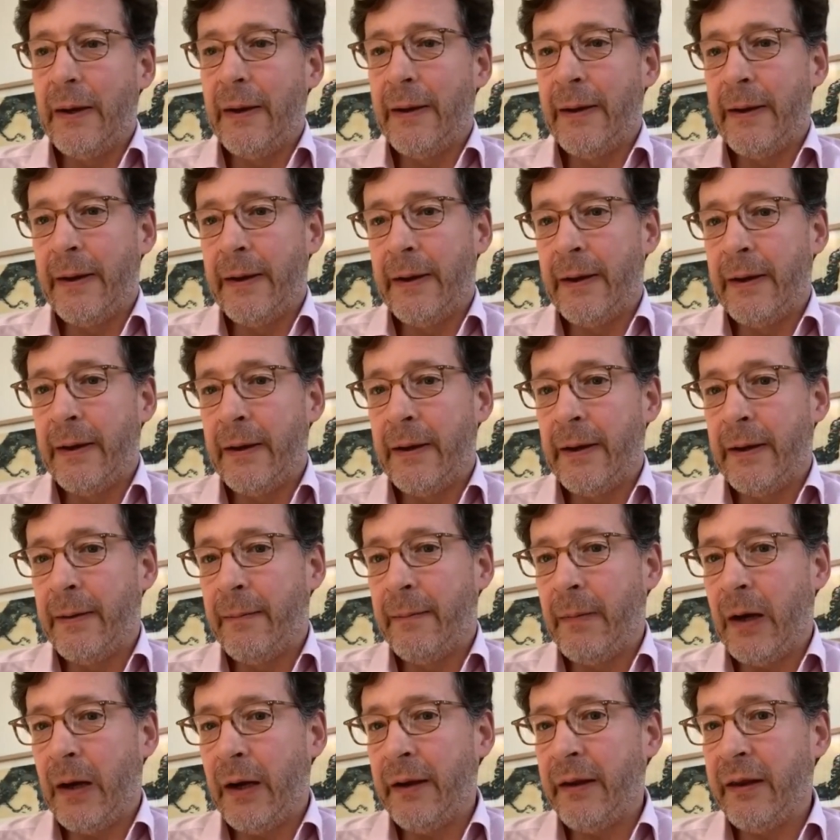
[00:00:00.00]

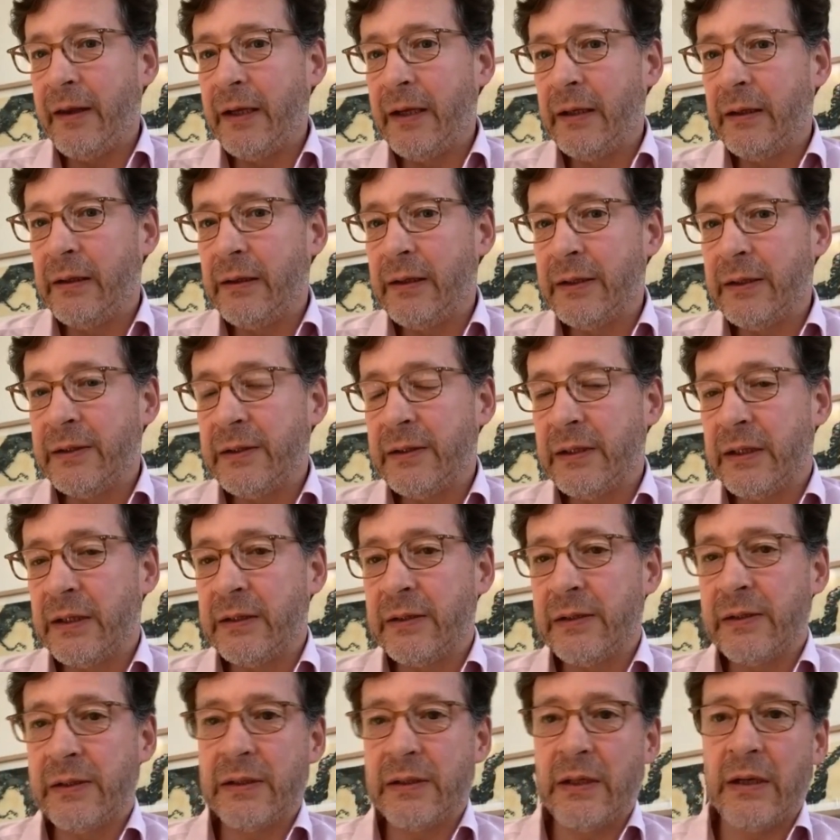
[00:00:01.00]
I think this
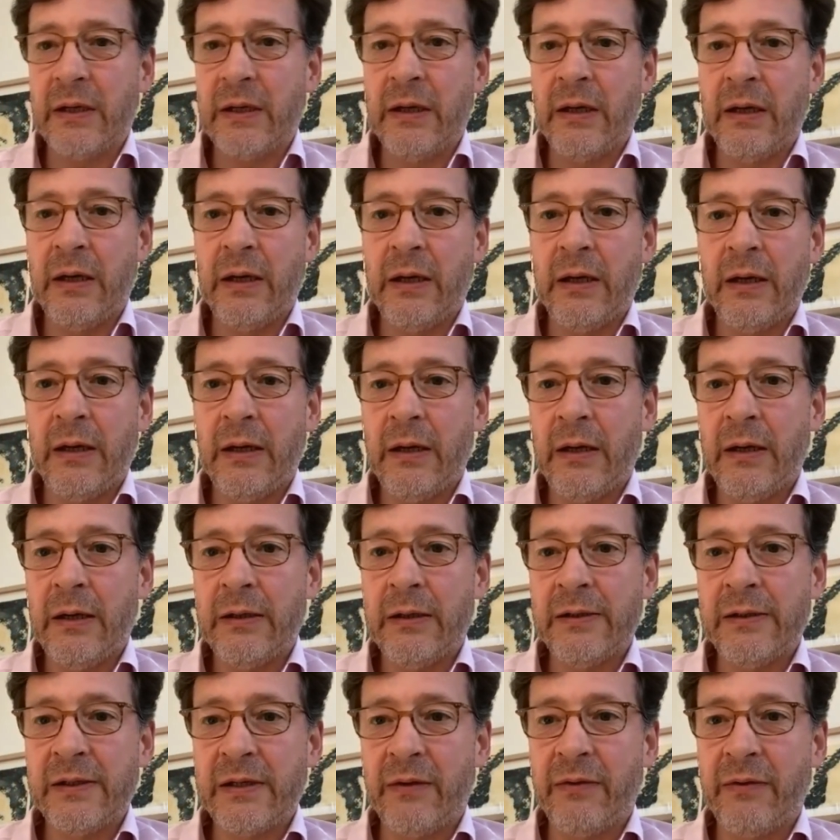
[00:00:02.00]
is
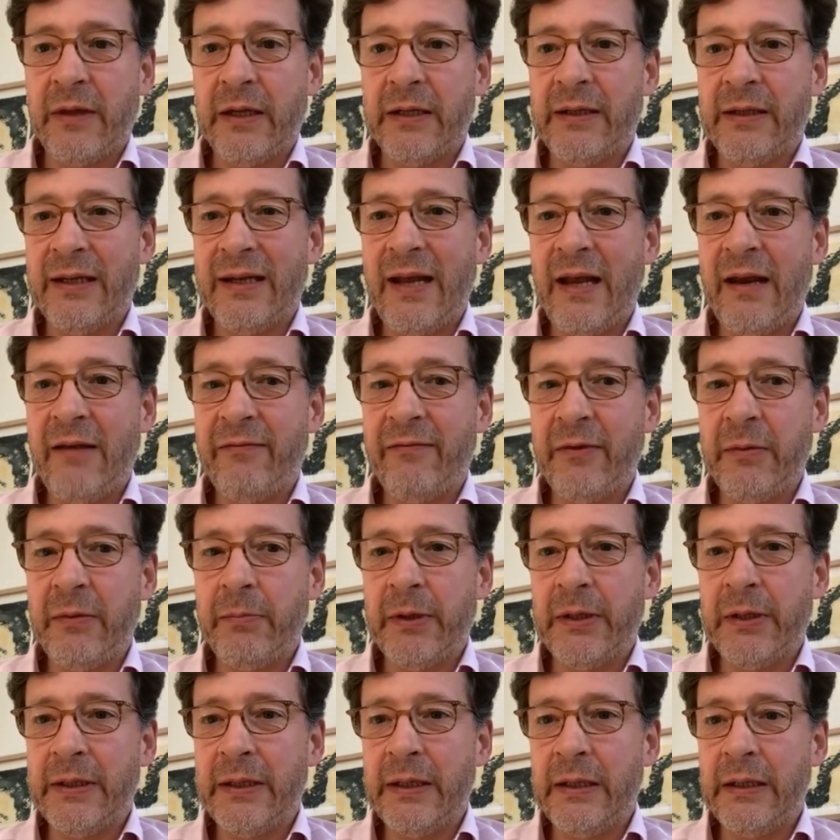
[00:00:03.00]
something that
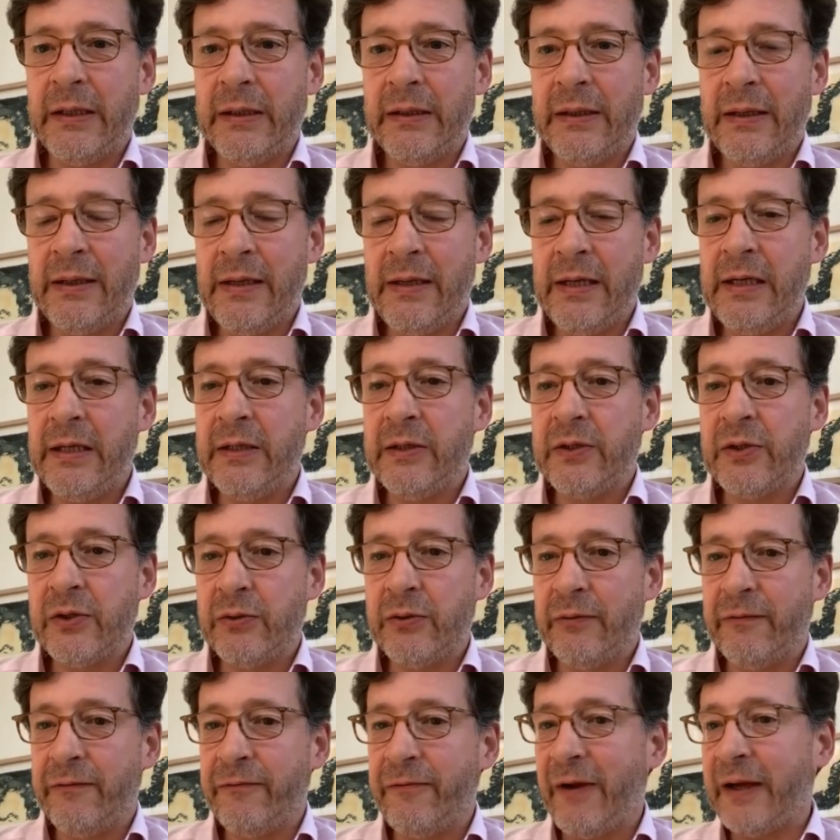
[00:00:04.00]
everybody needs
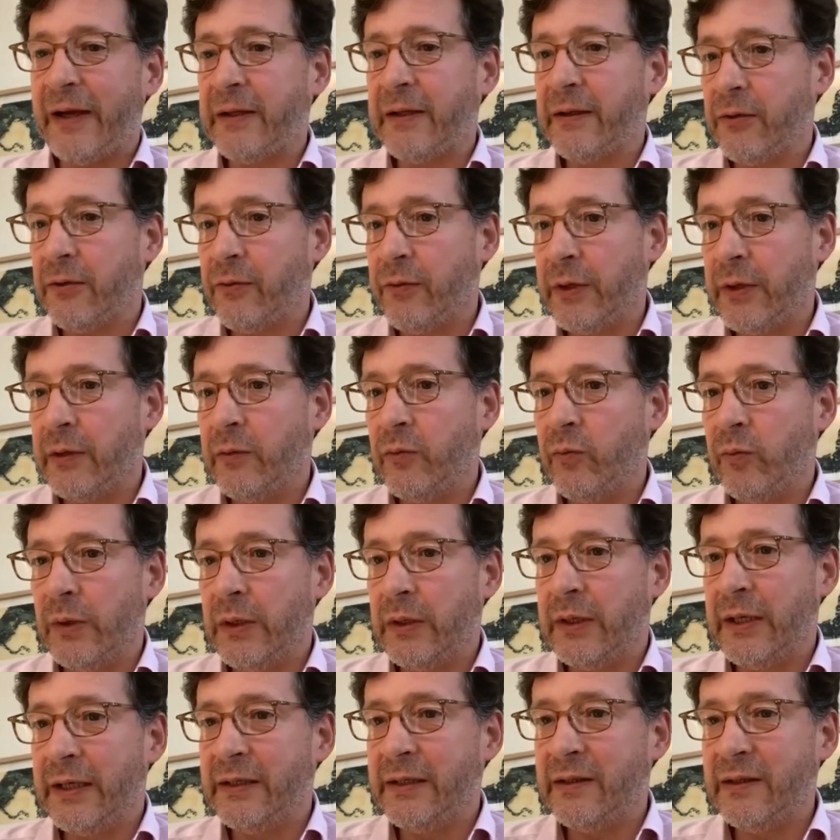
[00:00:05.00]
to factor in
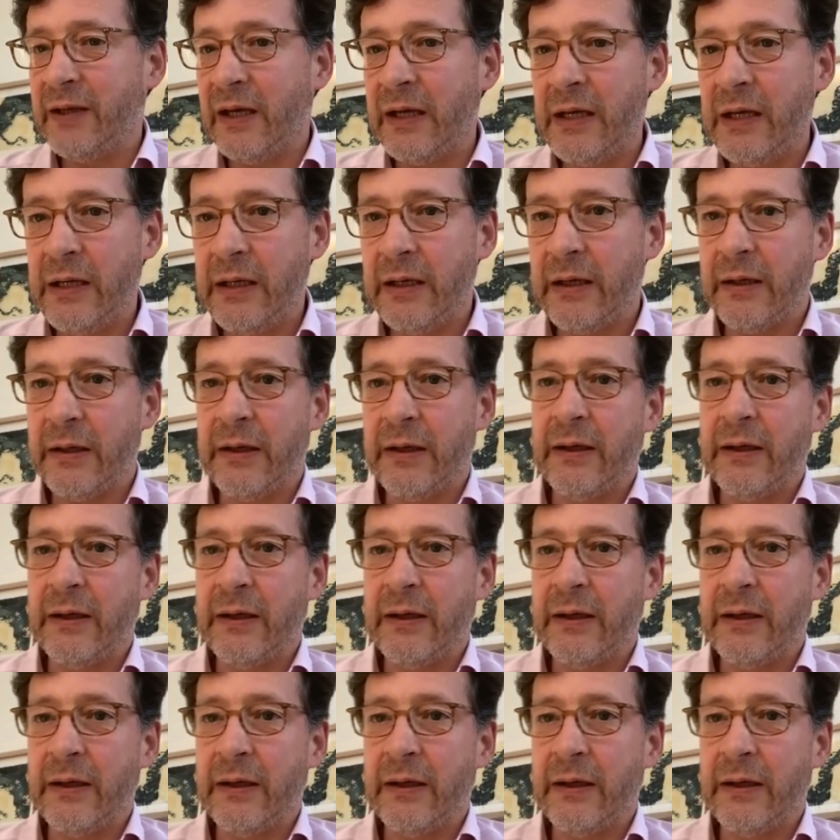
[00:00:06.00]
when they take